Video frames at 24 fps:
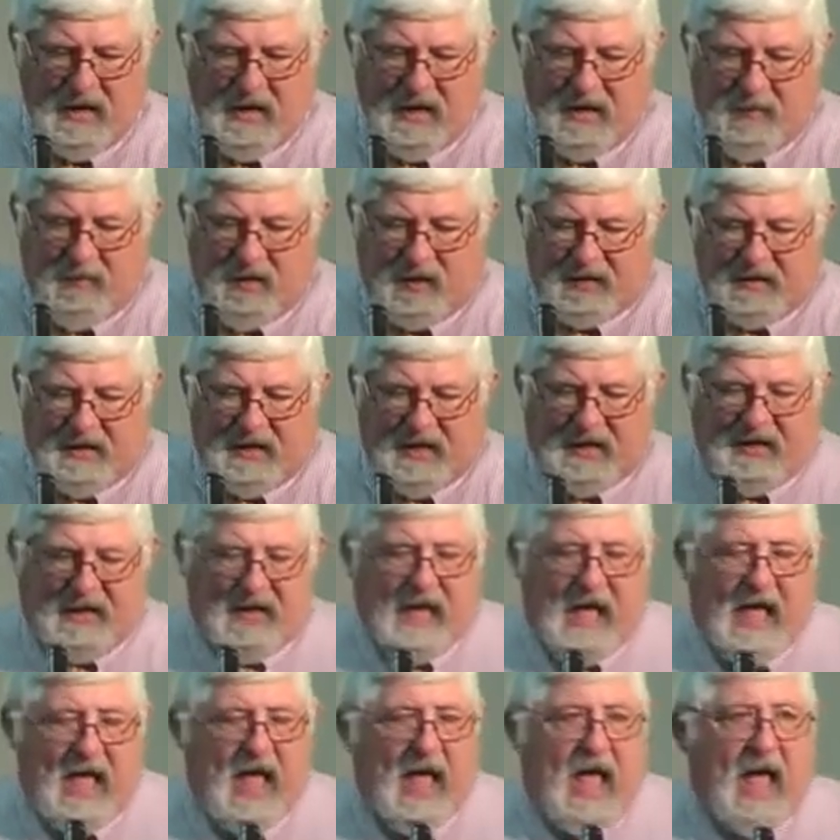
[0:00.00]
But
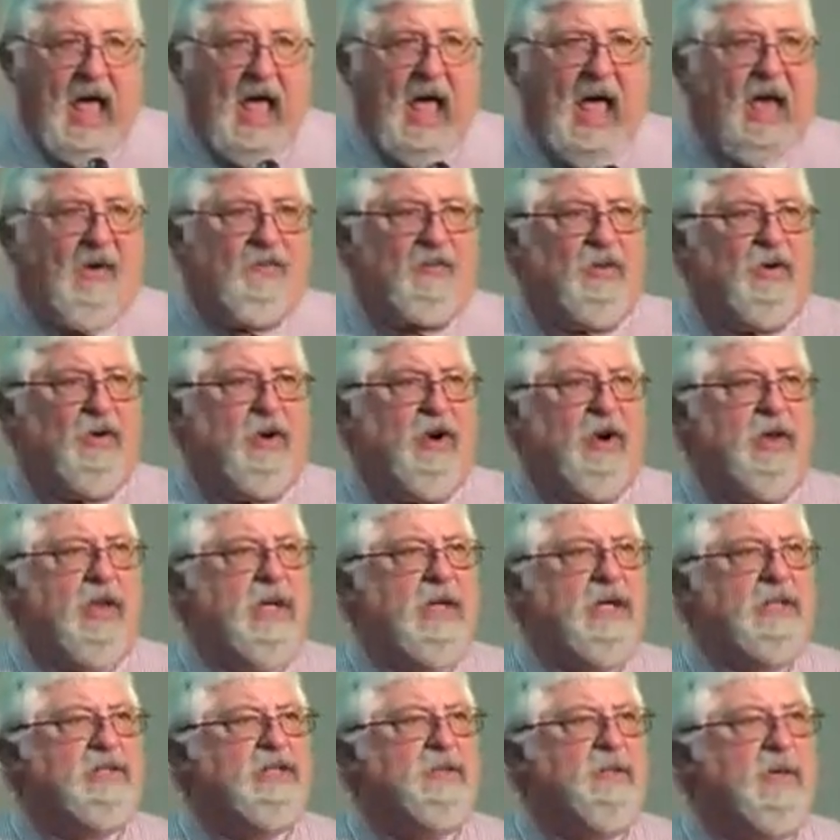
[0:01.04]
that after he
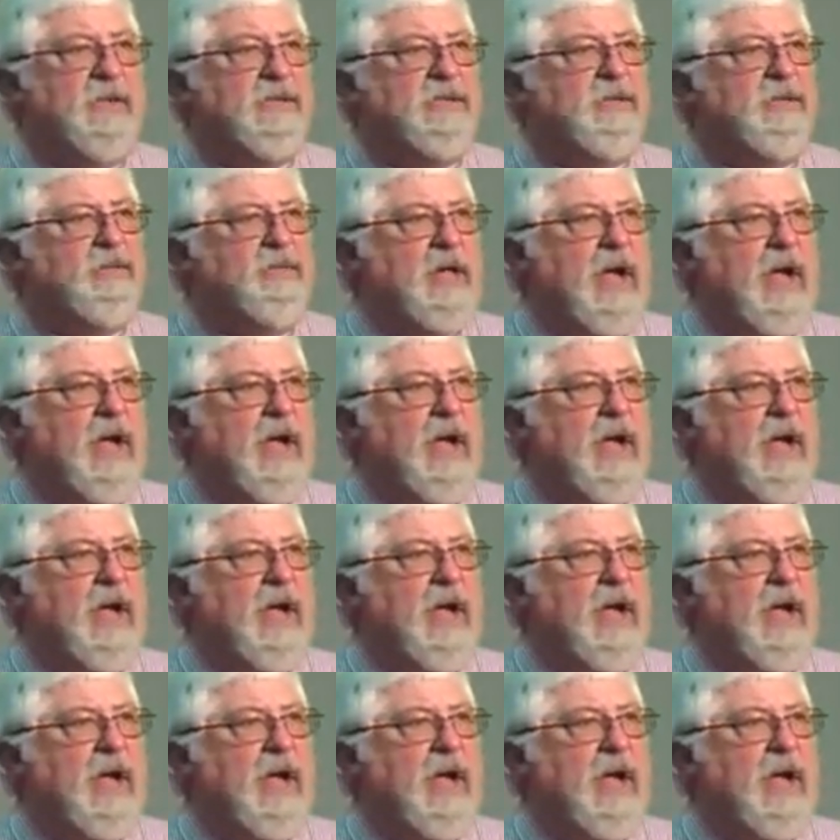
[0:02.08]
had spent some